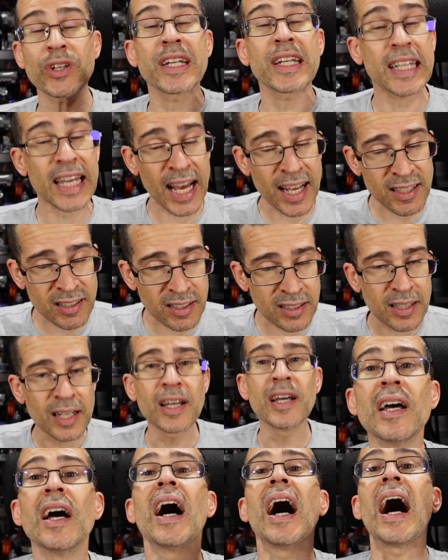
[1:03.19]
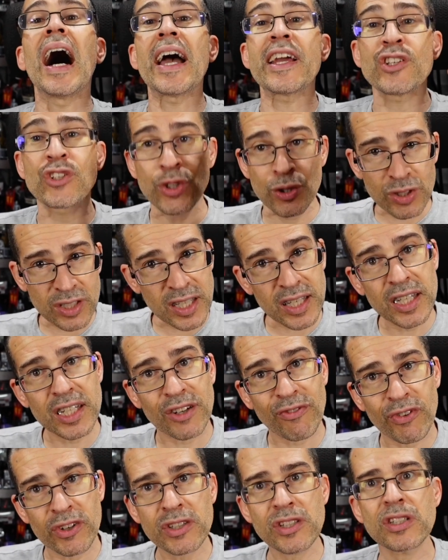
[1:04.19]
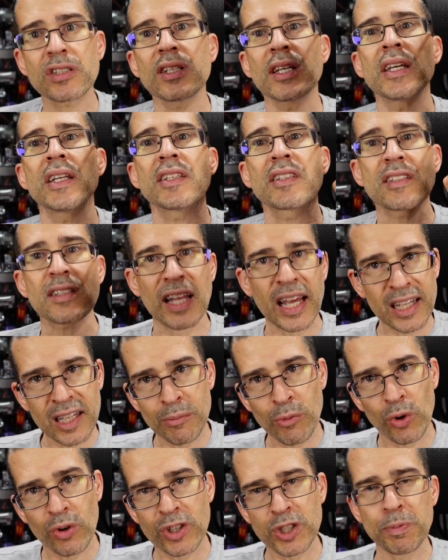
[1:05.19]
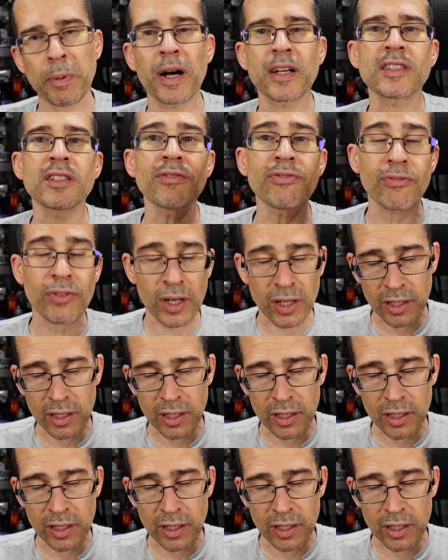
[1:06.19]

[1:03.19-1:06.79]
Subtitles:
And yes, I do see a difference. It is slightly more responsive.